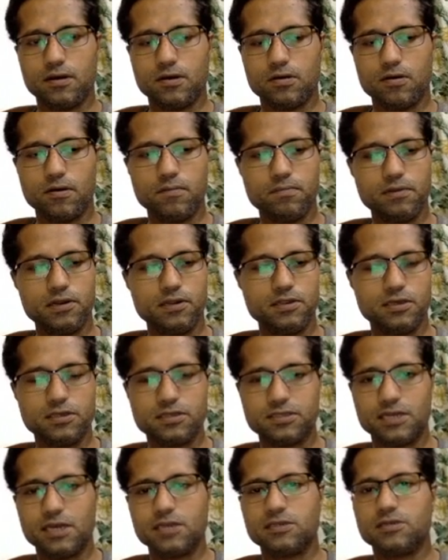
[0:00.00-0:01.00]
complete this
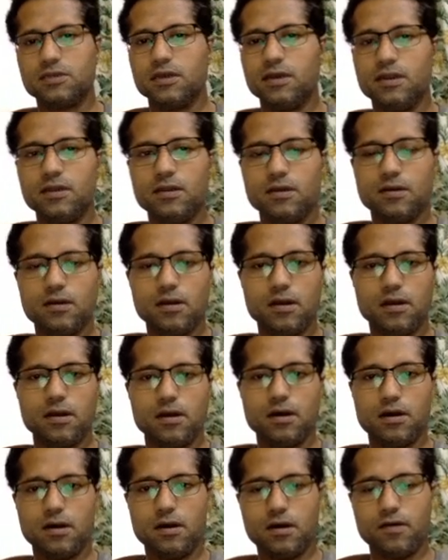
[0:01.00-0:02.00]
test in
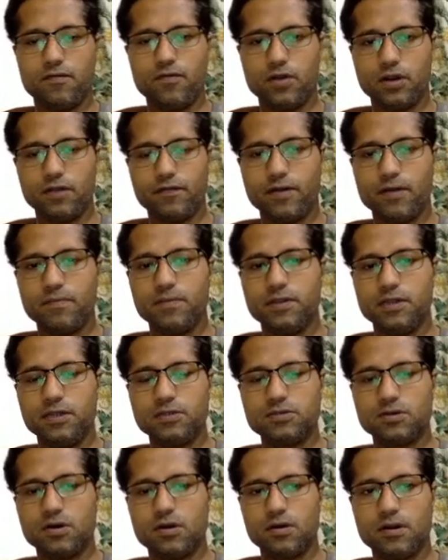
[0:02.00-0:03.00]
45
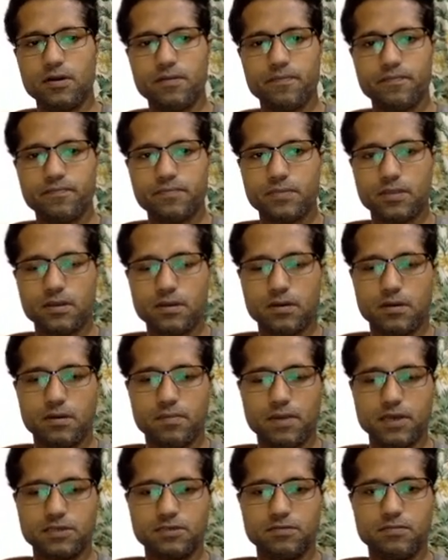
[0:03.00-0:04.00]
minutes or
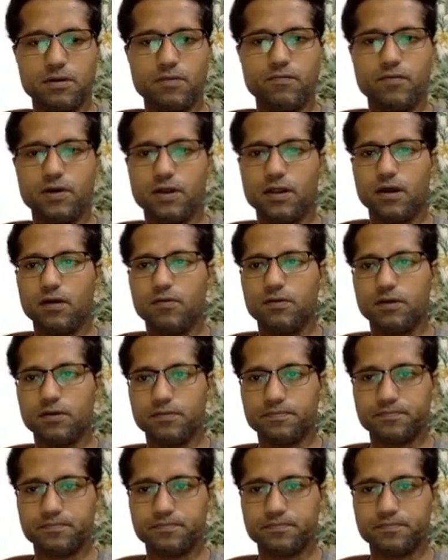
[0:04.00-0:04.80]
maximum 1 hour.